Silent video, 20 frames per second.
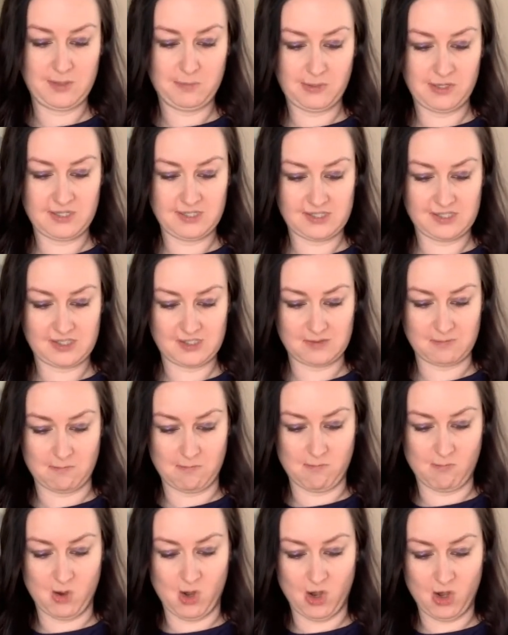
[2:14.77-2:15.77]
pretty
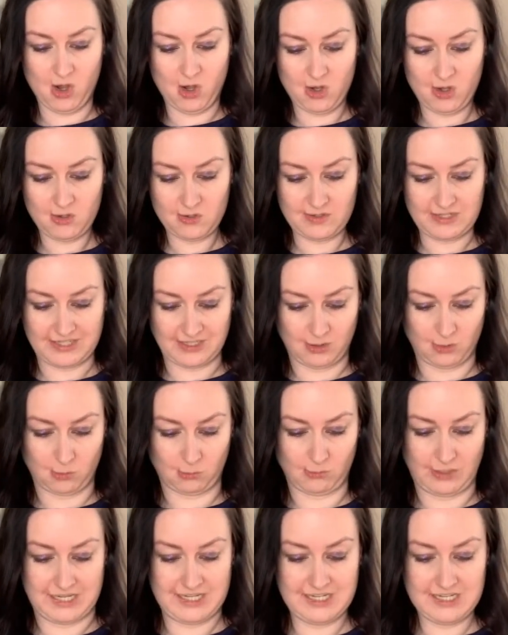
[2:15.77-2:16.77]
small and
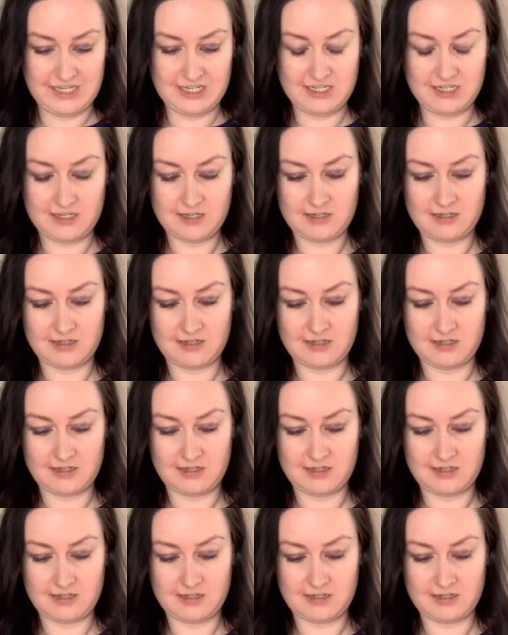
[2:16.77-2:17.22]
grainy,